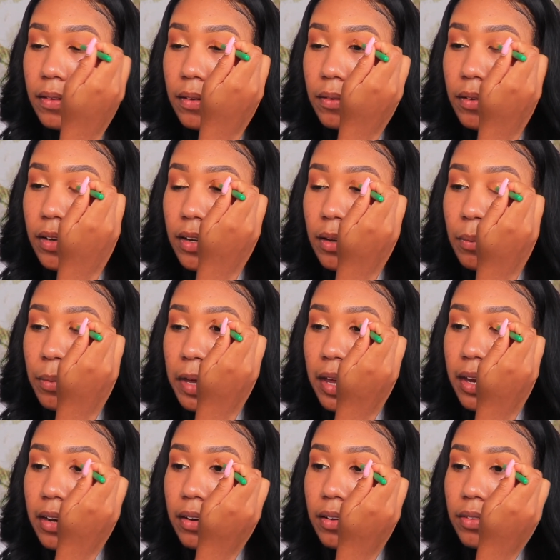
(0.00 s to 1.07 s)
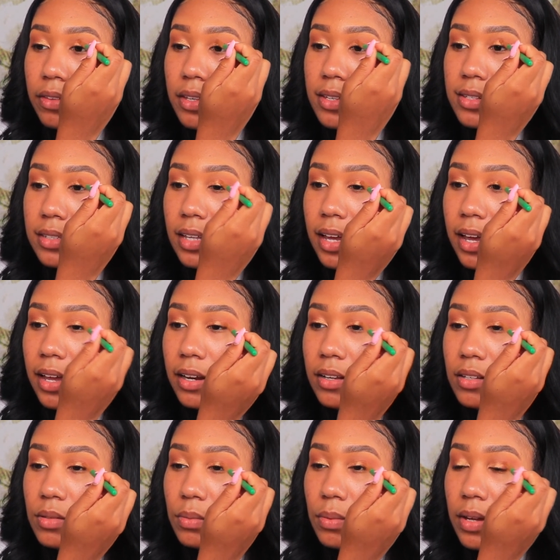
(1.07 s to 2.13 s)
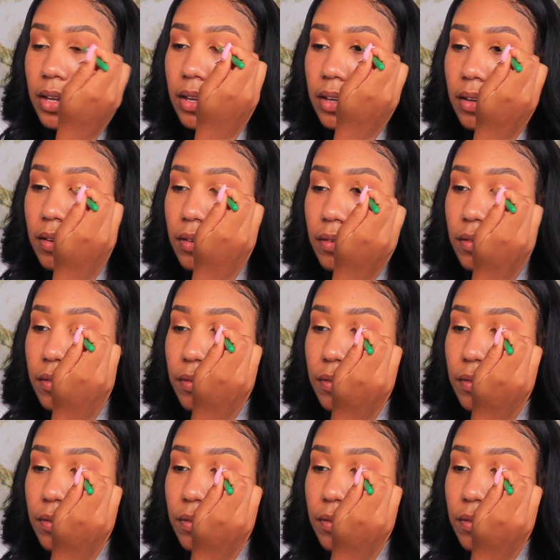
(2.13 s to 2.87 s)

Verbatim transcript: we're gonna pat it on this side as well.